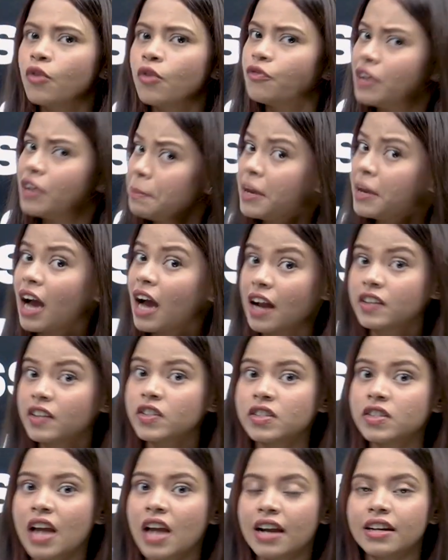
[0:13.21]
we'll be
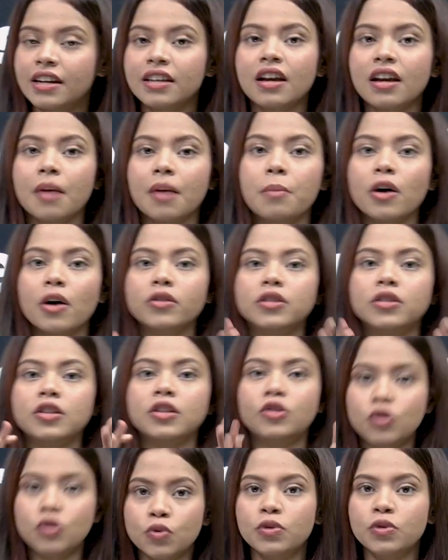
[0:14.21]
understanding about the
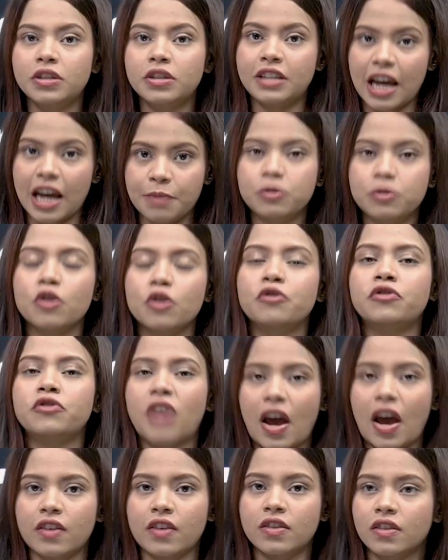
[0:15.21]
two types of
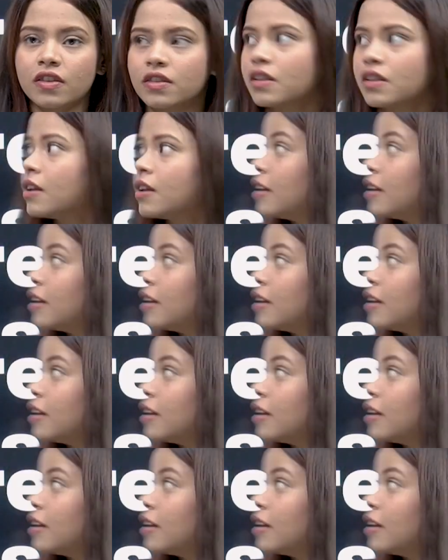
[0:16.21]
taxes.